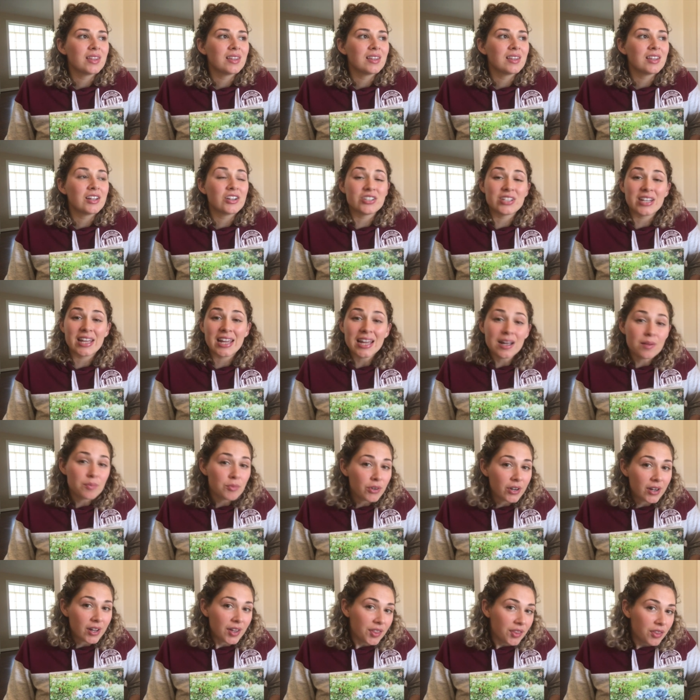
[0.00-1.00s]
There's
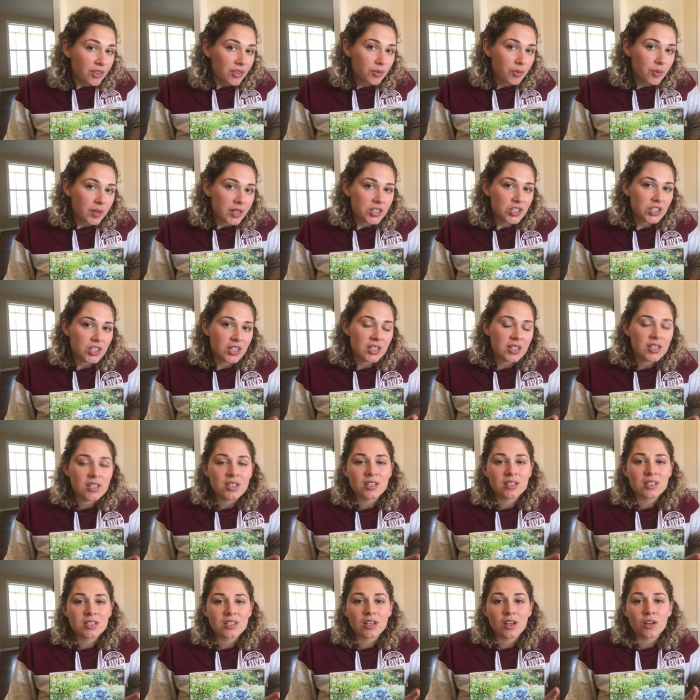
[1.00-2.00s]
amaranth, which
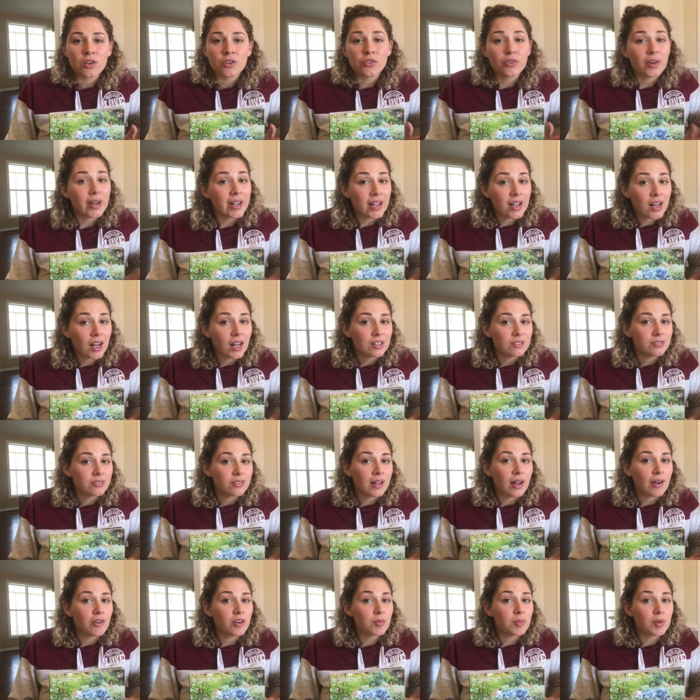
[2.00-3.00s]
is a great cut
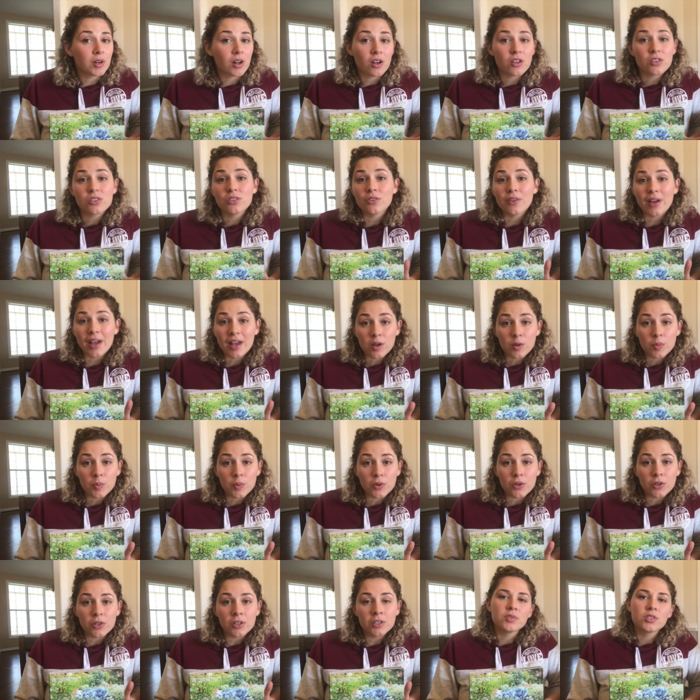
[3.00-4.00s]
flower, but also
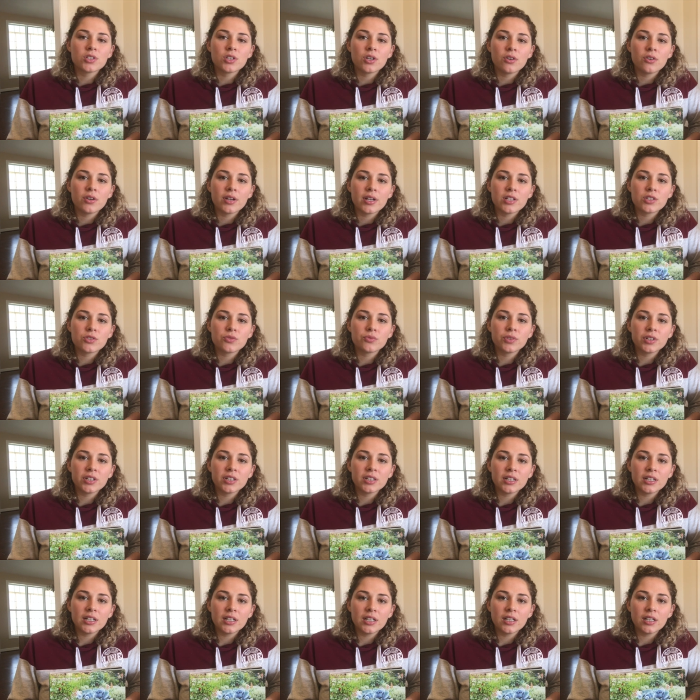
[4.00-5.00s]
edible. So it's
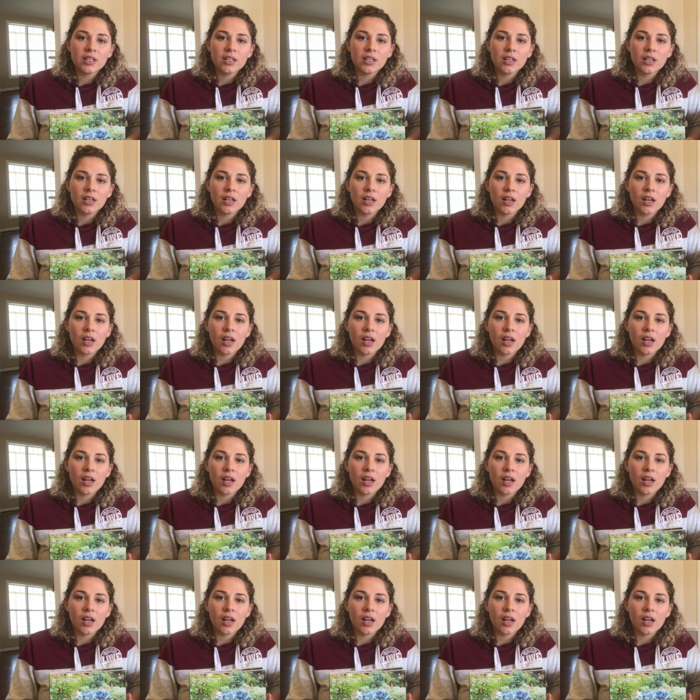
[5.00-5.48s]
really